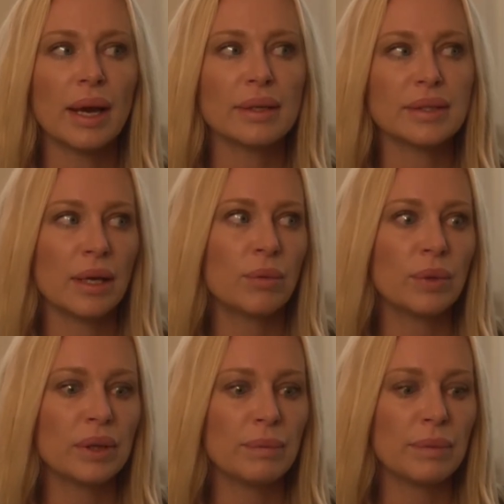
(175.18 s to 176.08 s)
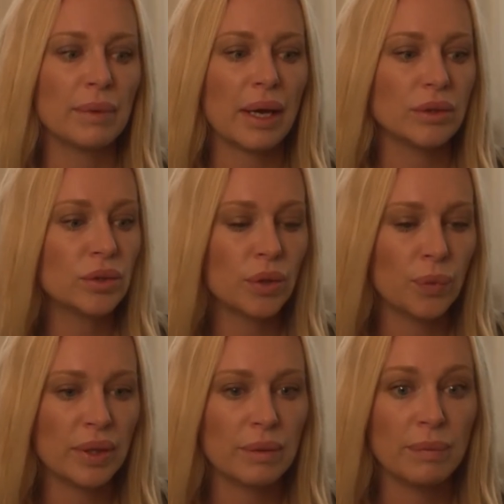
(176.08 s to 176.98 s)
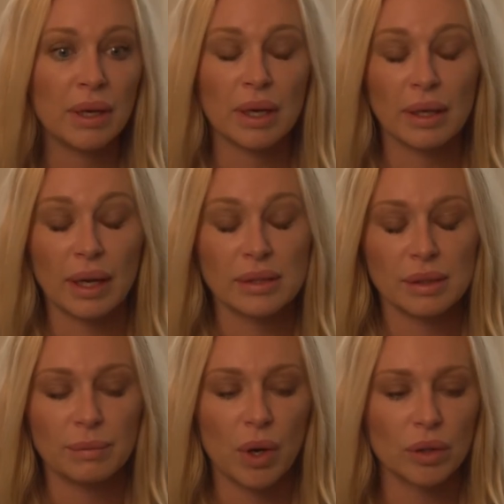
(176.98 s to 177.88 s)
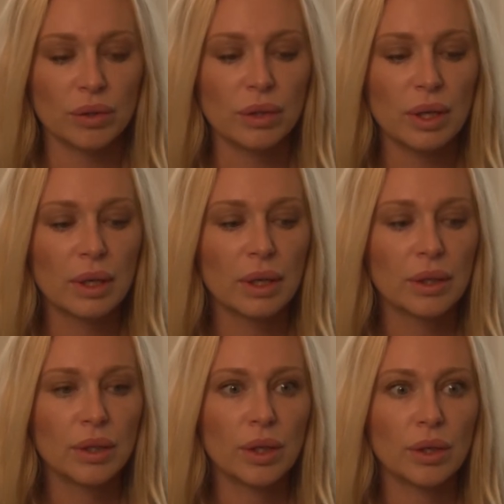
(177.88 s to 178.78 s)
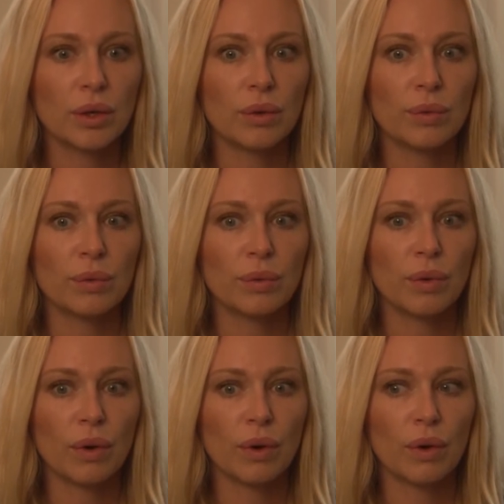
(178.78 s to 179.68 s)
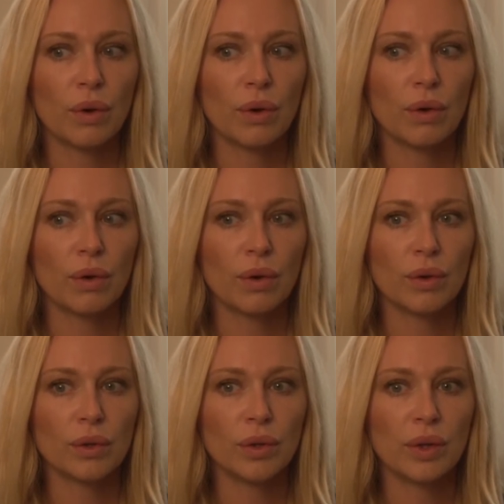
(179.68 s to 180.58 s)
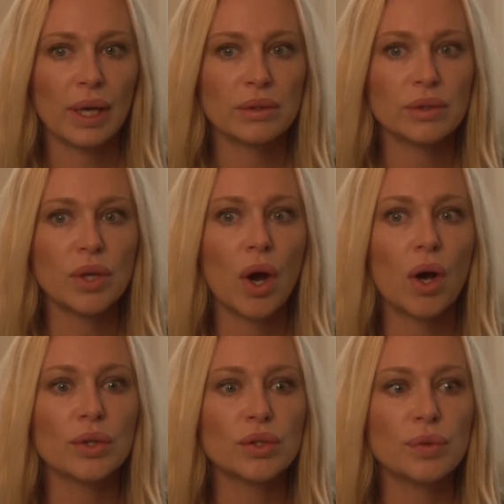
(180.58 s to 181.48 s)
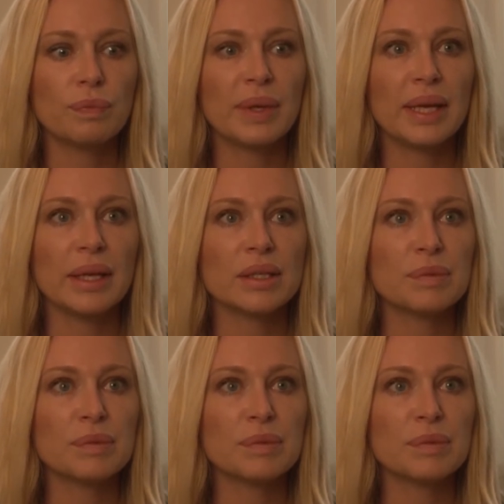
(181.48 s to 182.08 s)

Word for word: I take with I took with me, and I said, model. You know, you get taught to be in a